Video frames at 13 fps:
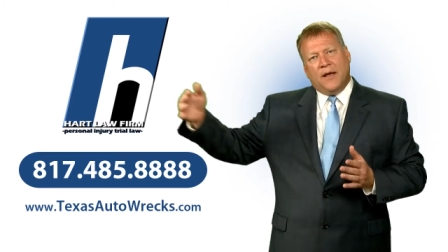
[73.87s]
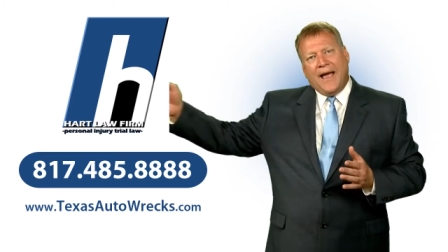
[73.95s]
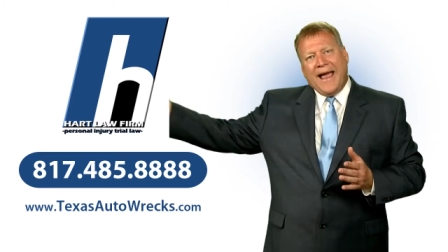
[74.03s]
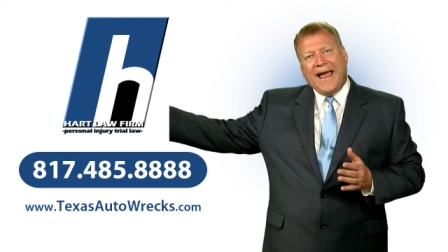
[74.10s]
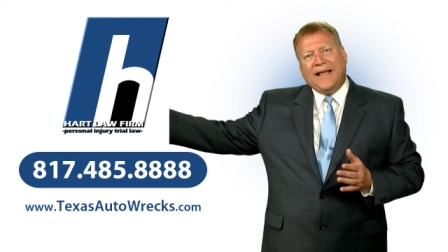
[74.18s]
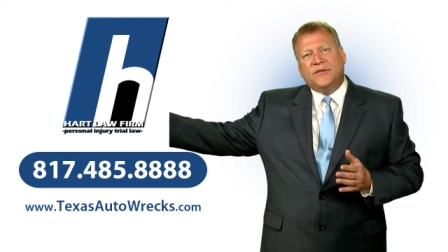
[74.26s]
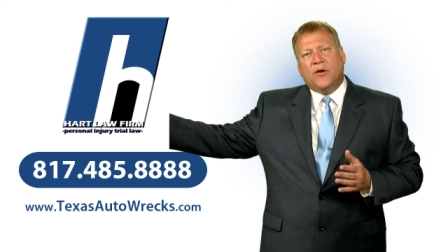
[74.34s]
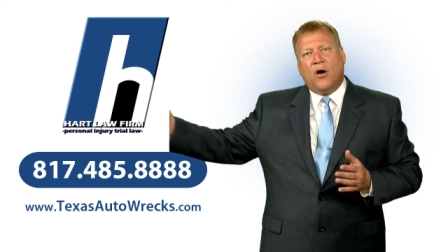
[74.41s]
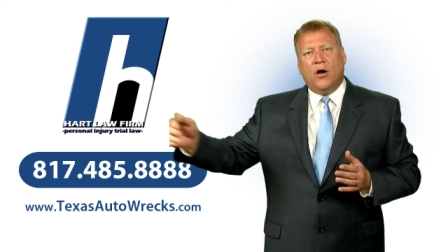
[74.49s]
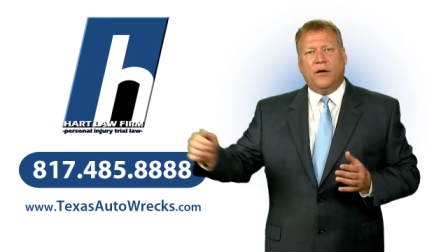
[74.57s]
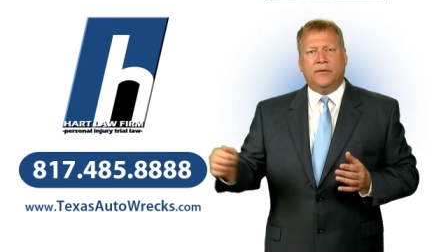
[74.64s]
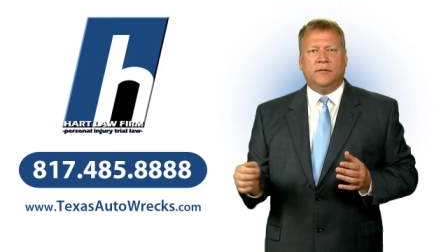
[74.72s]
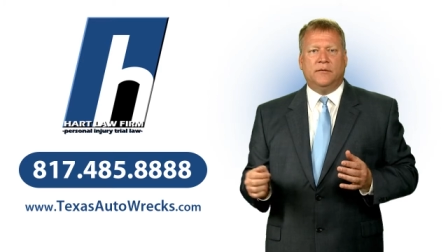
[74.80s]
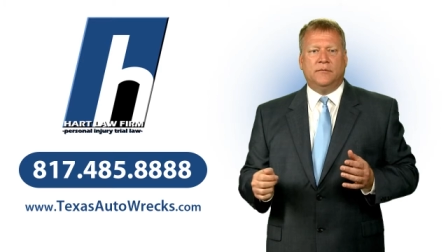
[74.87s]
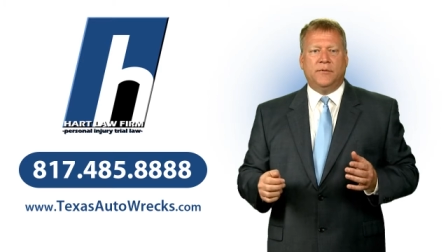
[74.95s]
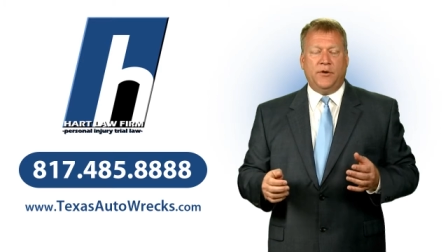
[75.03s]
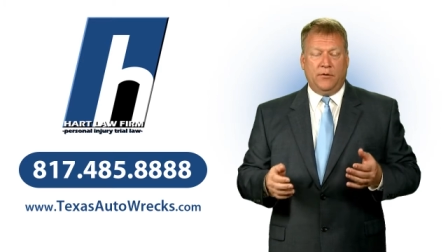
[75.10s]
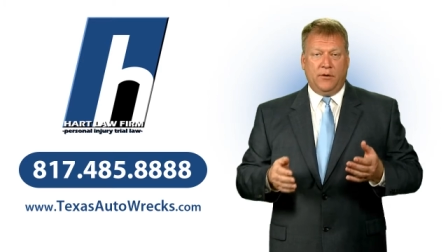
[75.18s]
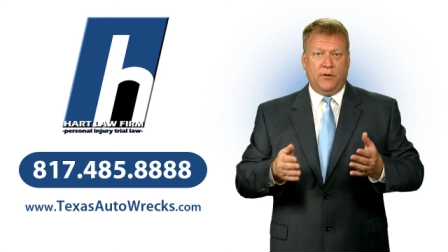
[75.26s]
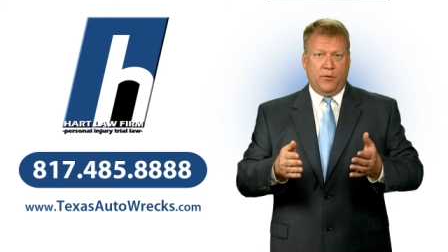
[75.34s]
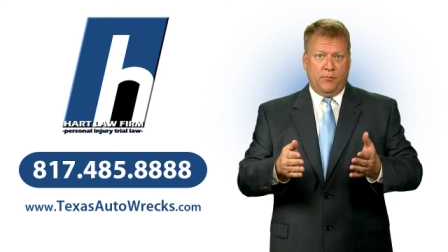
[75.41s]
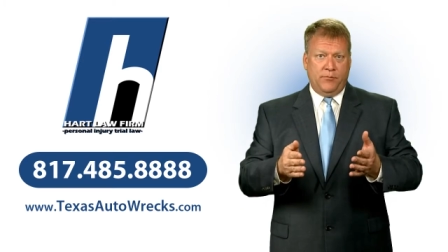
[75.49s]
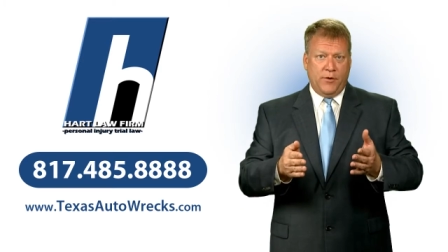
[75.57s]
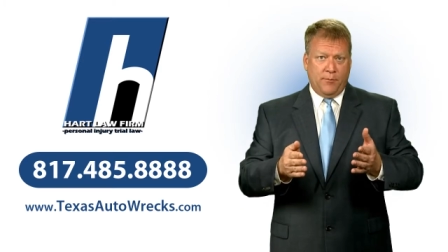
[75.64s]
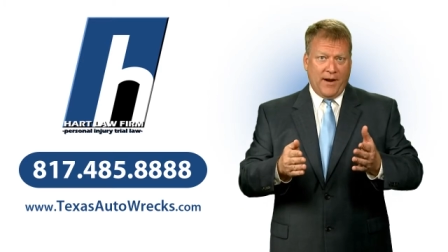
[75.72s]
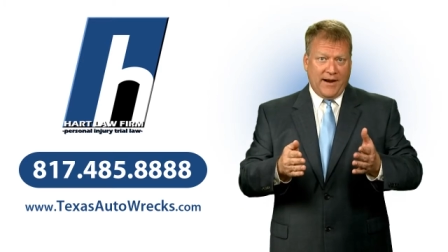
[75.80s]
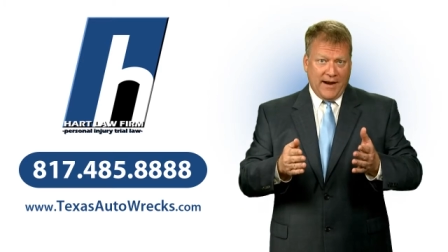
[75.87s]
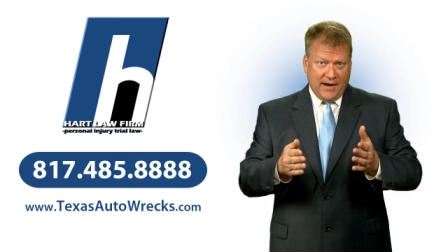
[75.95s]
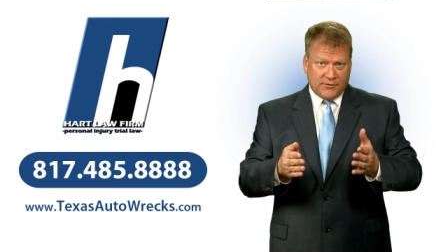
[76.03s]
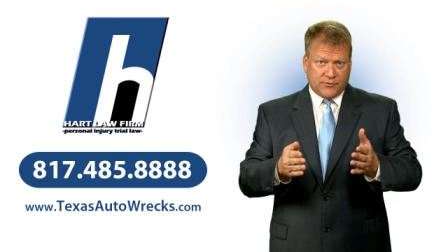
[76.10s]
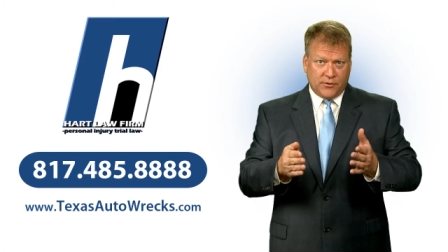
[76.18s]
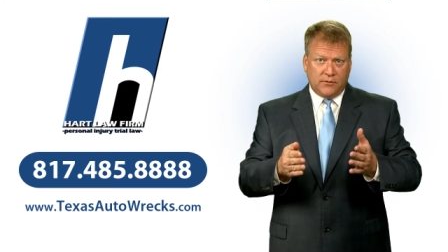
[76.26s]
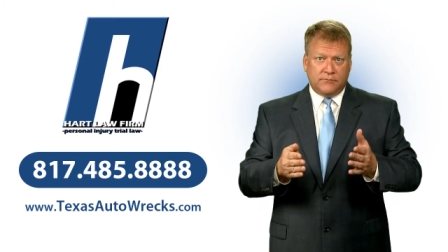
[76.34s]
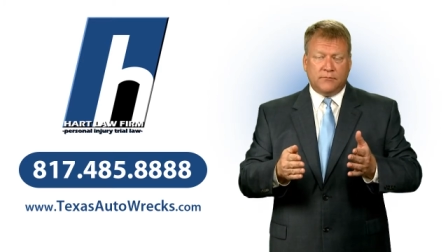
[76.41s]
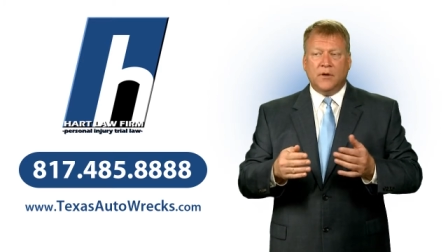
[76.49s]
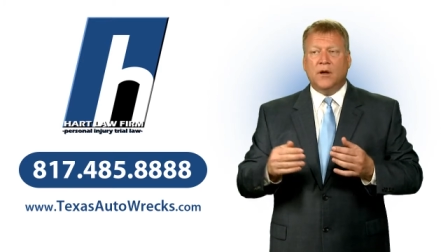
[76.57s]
adds on, you pay extra,